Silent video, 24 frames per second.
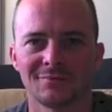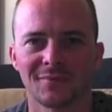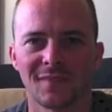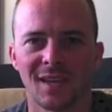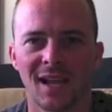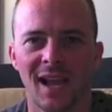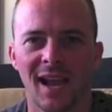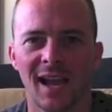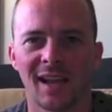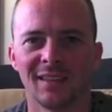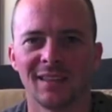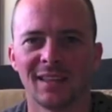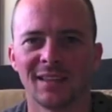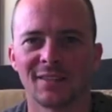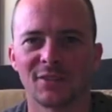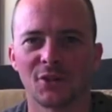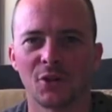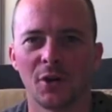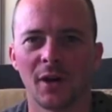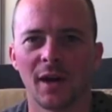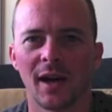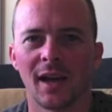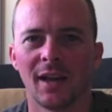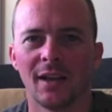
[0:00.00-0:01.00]
And let's go
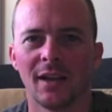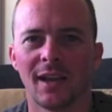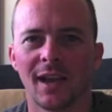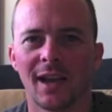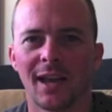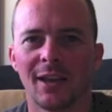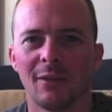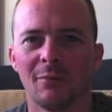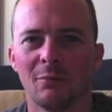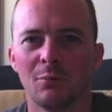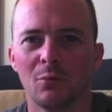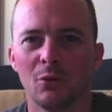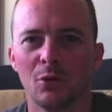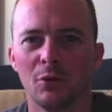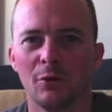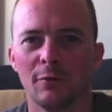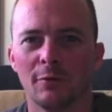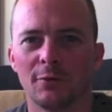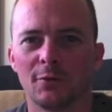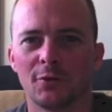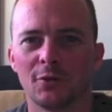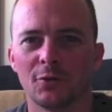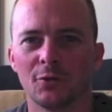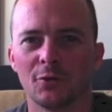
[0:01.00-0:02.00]
ahead and
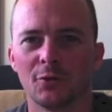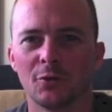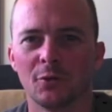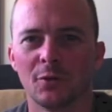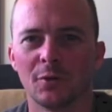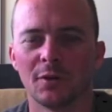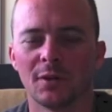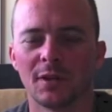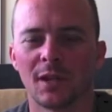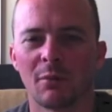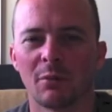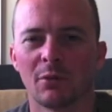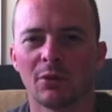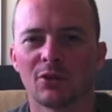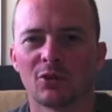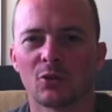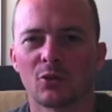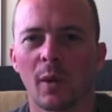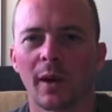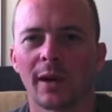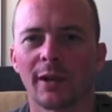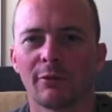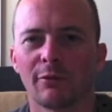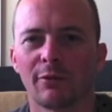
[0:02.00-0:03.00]
move to number
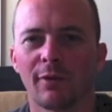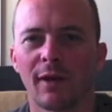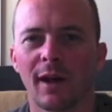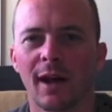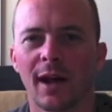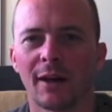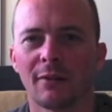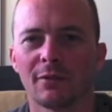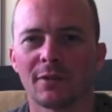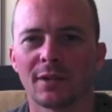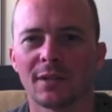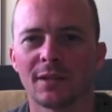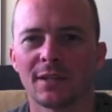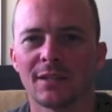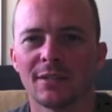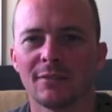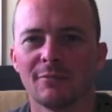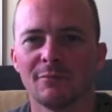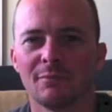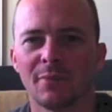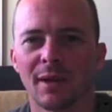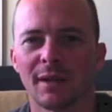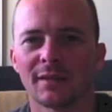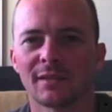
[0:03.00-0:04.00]
25 in
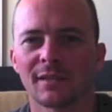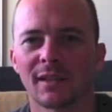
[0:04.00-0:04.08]
bass